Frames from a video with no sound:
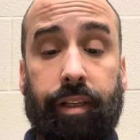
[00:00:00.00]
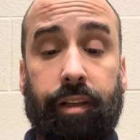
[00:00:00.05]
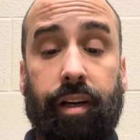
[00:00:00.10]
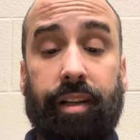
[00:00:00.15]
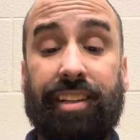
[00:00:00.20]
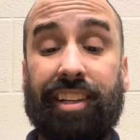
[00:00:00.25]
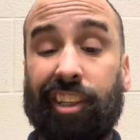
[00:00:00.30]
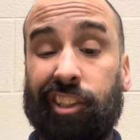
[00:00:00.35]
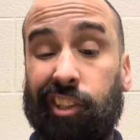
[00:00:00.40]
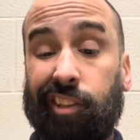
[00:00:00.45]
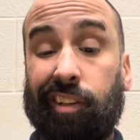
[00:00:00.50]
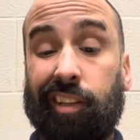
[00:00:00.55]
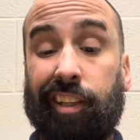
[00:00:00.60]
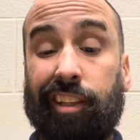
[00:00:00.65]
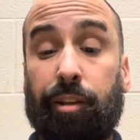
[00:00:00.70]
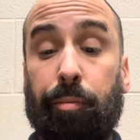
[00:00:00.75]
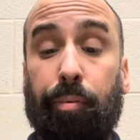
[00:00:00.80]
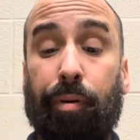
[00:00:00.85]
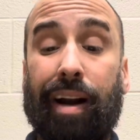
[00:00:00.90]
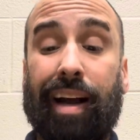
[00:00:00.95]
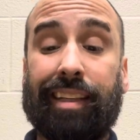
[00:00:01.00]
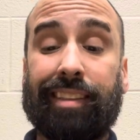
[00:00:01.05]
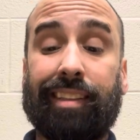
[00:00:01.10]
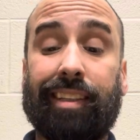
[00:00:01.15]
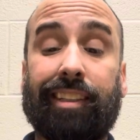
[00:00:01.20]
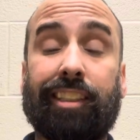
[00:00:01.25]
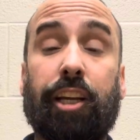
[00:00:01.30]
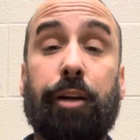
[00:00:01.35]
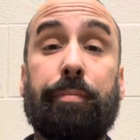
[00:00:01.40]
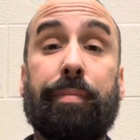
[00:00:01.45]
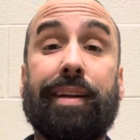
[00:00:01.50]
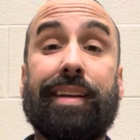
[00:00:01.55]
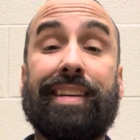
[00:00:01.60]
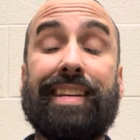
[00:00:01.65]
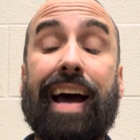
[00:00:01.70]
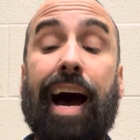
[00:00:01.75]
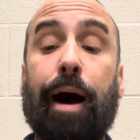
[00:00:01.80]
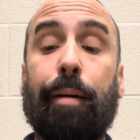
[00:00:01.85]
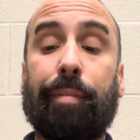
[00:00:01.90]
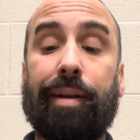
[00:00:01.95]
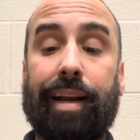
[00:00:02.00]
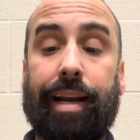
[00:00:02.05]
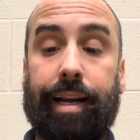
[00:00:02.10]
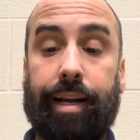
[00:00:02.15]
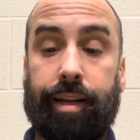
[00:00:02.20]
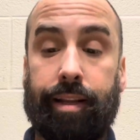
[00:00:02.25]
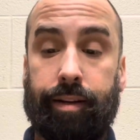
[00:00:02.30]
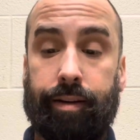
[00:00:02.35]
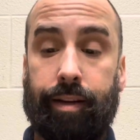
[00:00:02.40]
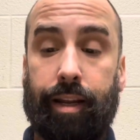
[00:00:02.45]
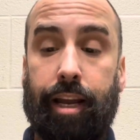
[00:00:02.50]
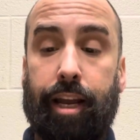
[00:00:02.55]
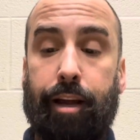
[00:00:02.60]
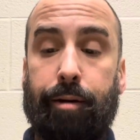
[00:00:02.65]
Additionally, the process can be dominated